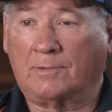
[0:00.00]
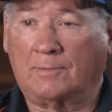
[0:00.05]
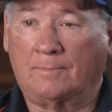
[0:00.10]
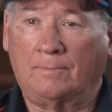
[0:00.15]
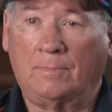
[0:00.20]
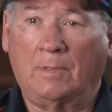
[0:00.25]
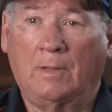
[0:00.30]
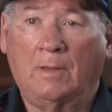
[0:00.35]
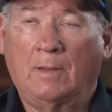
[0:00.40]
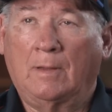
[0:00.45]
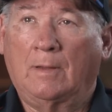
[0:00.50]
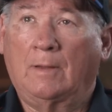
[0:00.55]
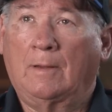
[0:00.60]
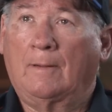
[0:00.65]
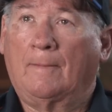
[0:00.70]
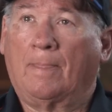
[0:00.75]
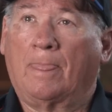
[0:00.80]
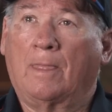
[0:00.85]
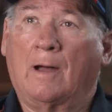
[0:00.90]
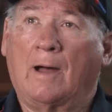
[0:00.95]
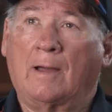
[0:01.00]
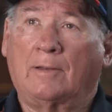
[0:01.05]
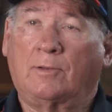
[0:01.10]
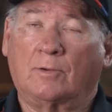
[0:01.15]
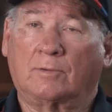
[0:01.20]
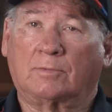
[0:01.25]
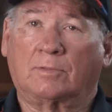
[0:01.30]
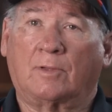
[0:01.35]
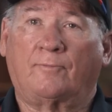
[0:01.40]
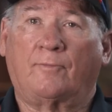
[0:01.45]
and I
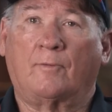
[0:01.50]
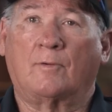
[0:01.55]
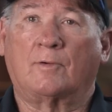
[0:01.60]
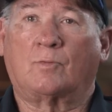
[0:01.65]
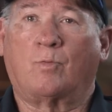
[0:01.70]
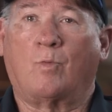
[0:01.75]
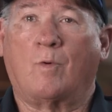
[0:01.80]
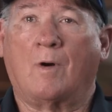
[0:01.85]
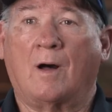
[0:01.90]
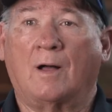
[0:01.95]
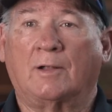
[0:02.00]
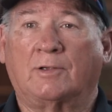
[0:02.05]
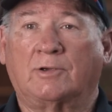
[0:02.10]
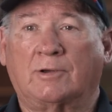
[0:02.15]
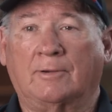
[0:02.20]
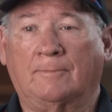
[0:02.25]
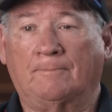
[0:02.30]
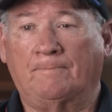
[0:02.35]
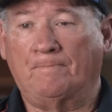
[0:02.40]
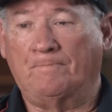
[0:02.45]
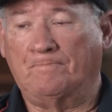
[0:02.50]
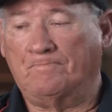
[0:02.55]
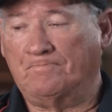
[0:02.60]
took the first watch, and